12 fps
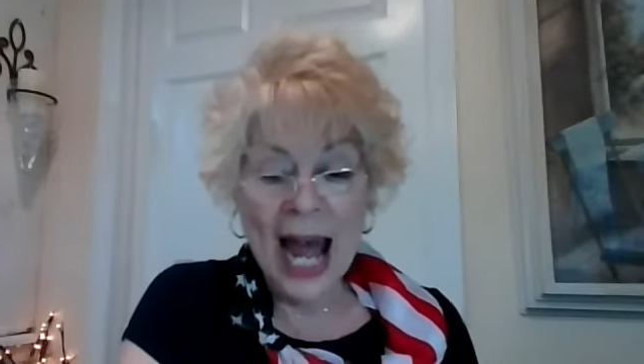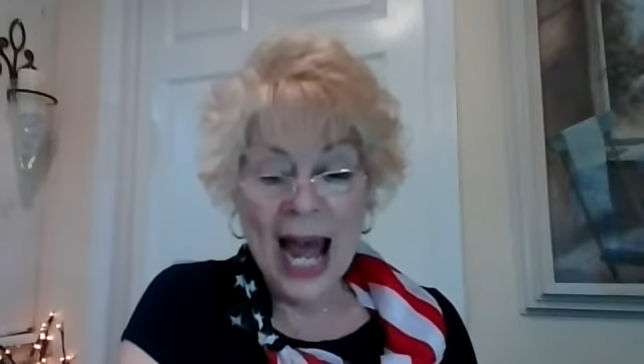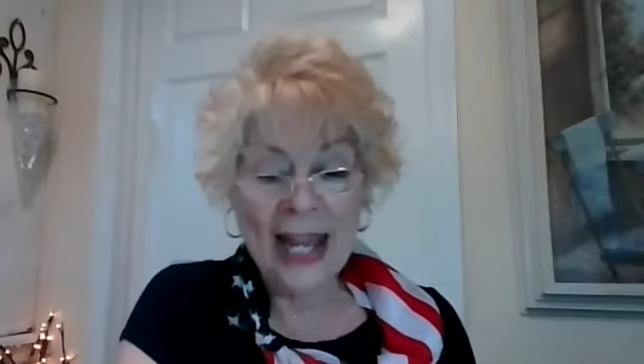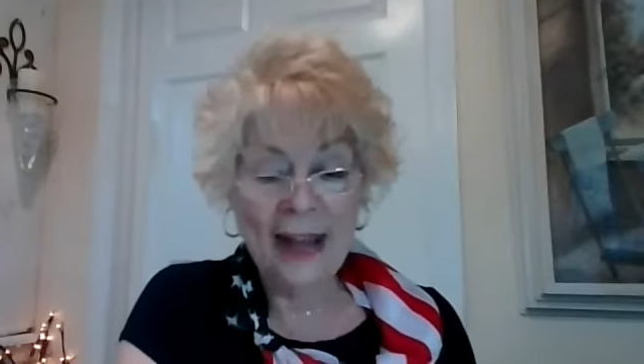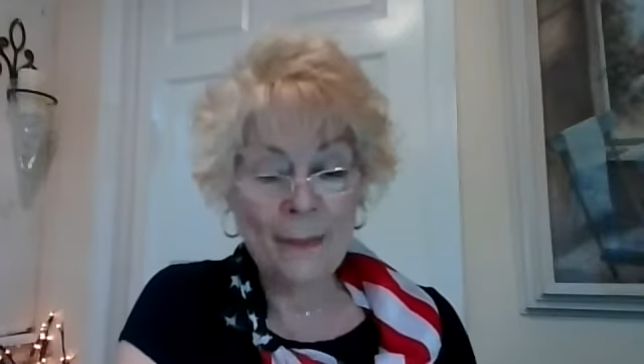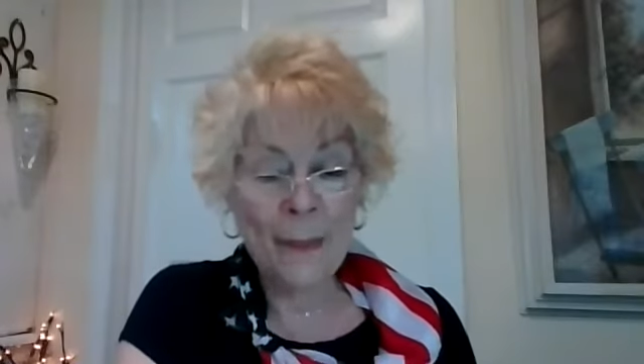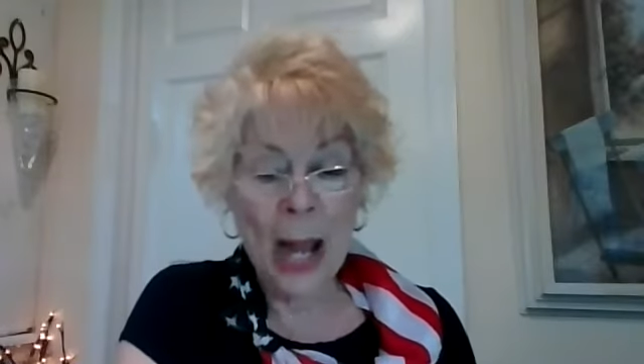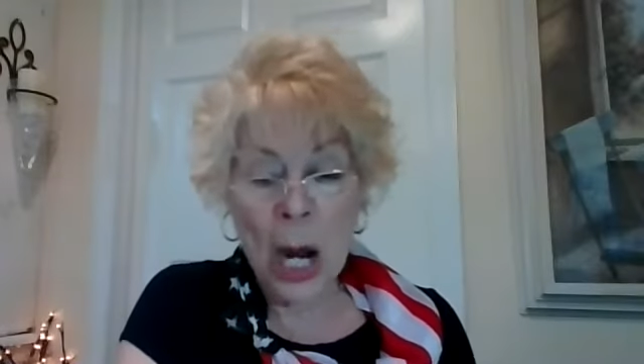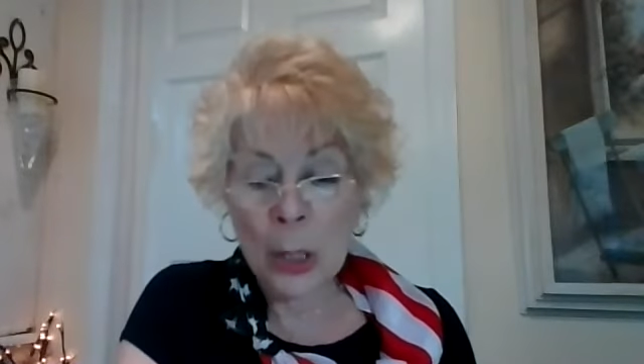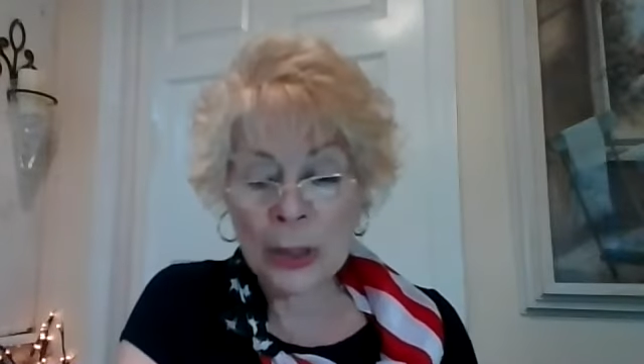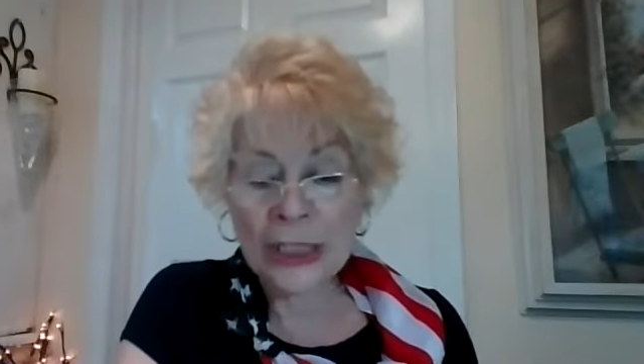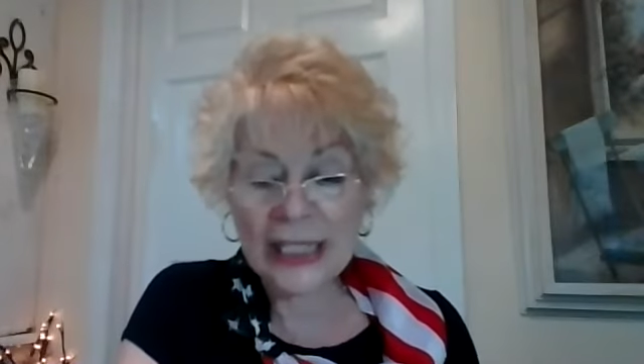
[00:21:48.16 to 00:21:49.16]
I have
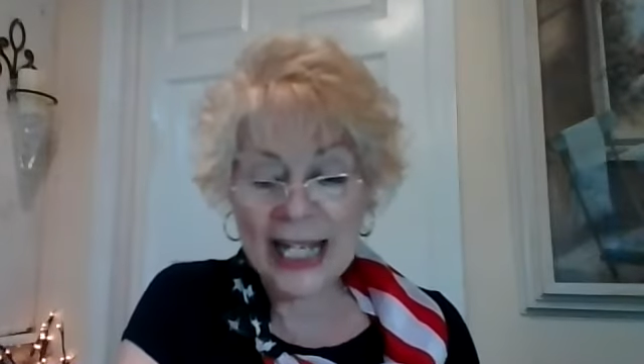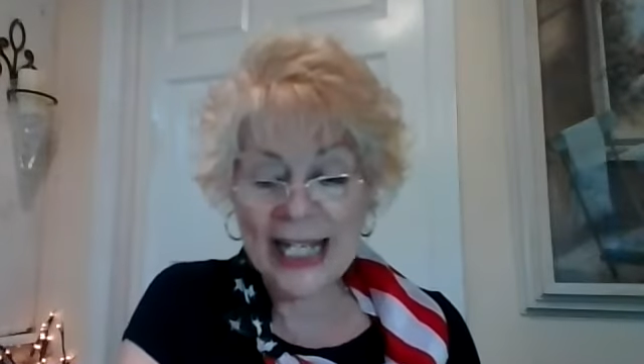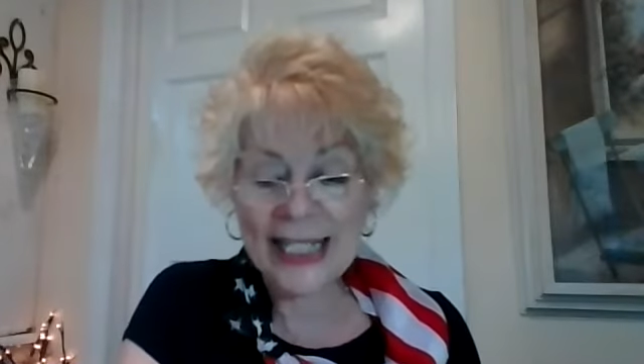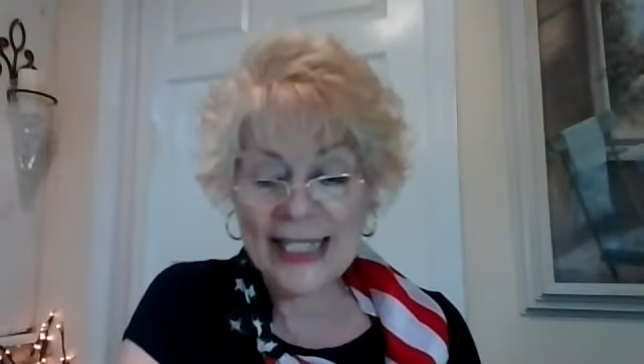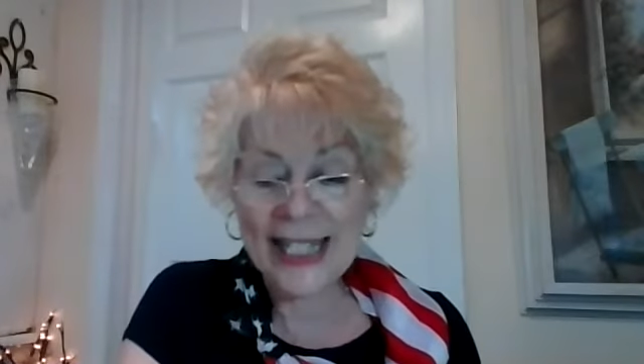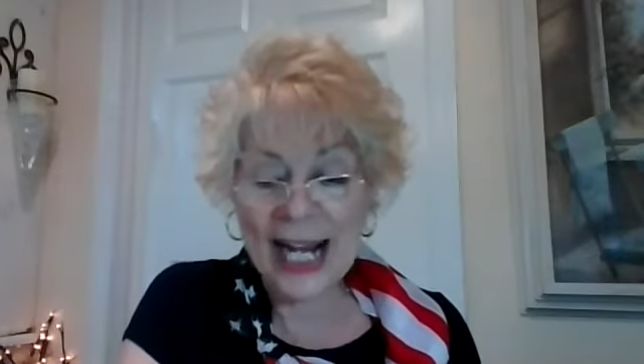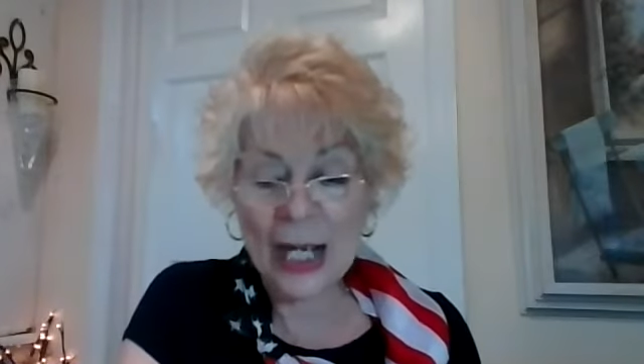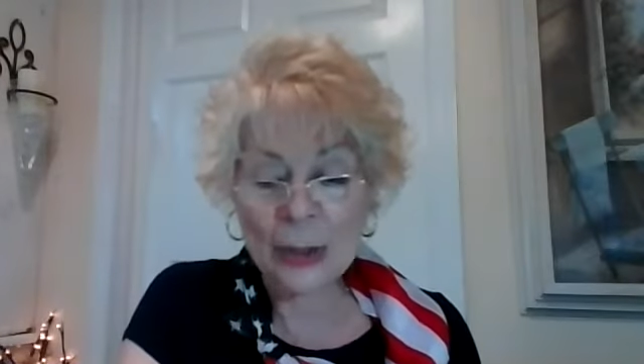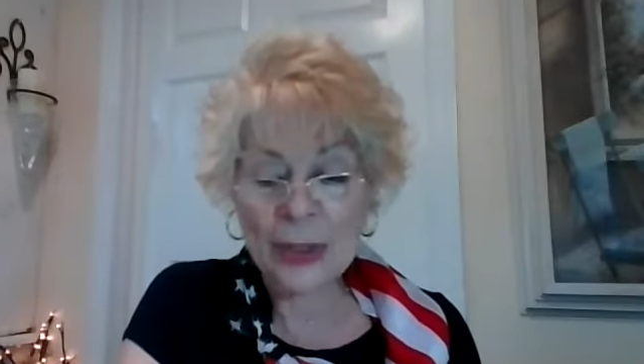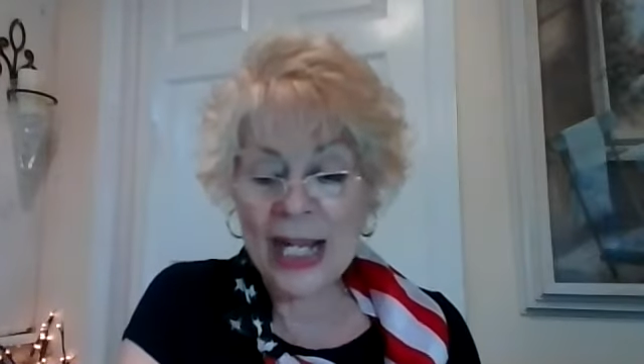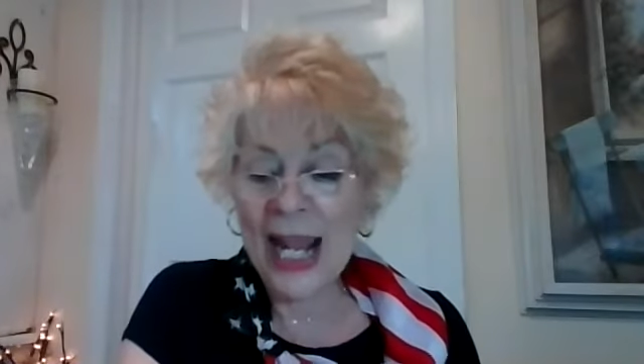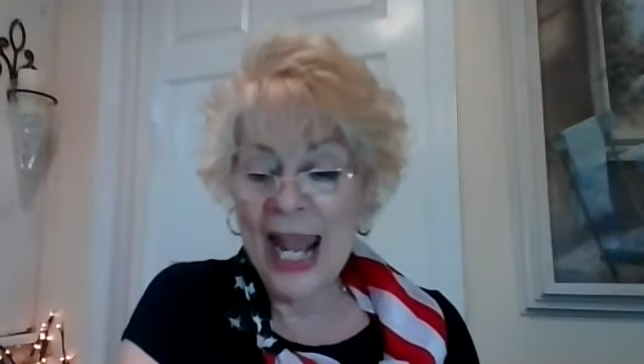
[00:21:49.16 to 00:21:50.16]
power to lay it
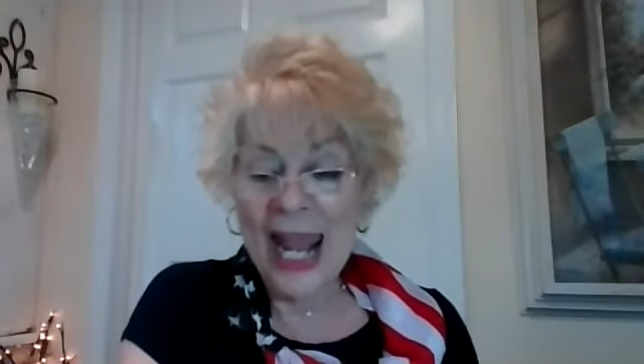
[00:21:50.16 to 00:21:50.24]
down